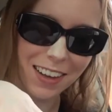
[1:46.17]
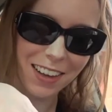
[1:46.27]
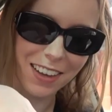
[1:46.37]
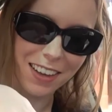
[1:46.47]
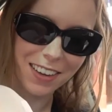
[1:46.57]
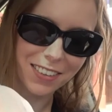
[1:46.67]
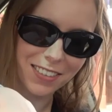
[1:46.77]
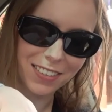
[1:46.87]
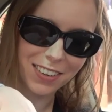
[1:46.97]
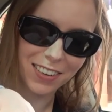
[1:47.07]
I
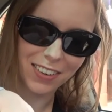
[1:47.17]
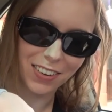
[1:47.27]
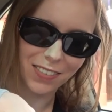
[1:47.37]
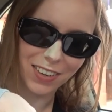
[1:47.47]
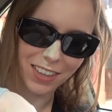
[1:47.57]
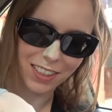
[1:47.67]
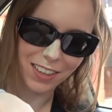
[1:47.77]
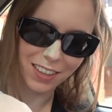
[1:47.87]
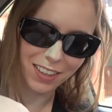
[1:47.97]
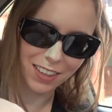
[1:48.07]
do not know how I'm gonna eat
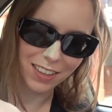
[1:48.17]
this.